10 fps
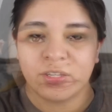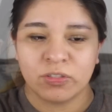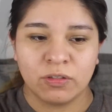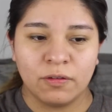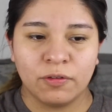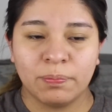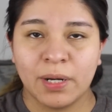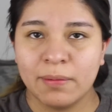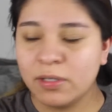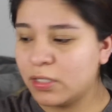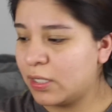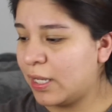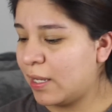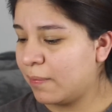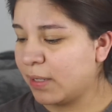So for primer
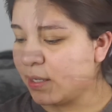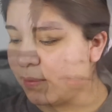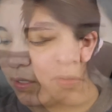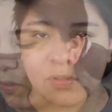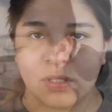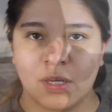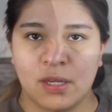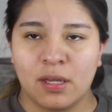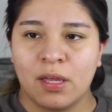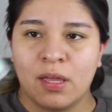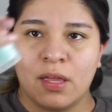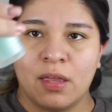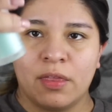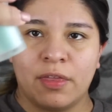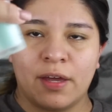today, I'm going to be using
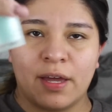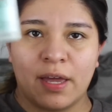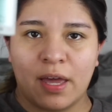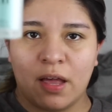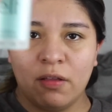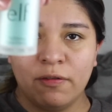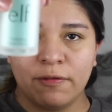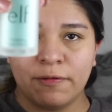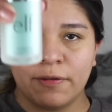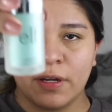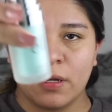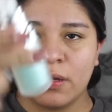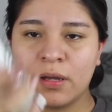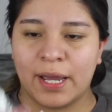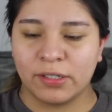the e.l.f.
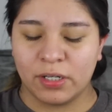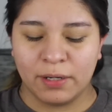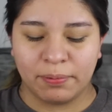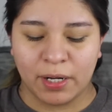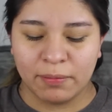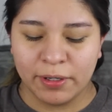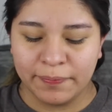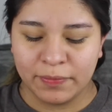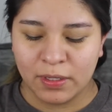Hydrating Primer.